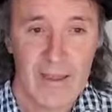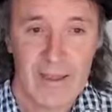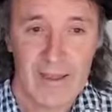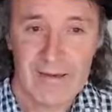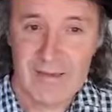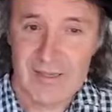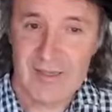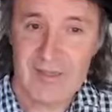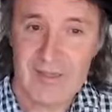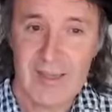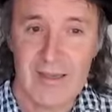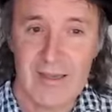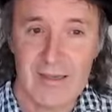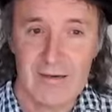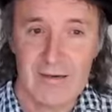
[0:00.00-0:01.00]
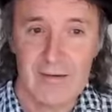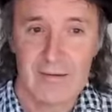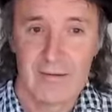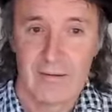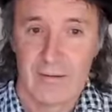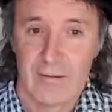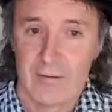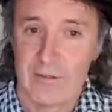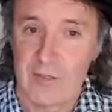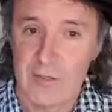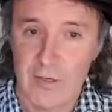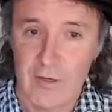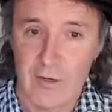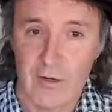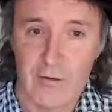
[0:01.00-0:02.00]
and instead to
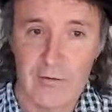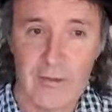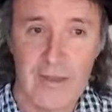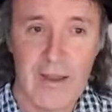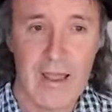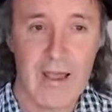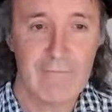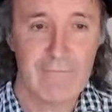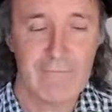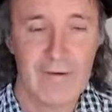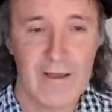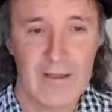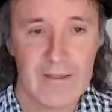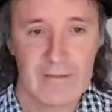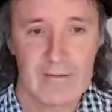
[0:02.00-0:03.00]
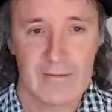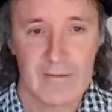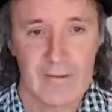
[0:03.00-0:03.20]
know that our faith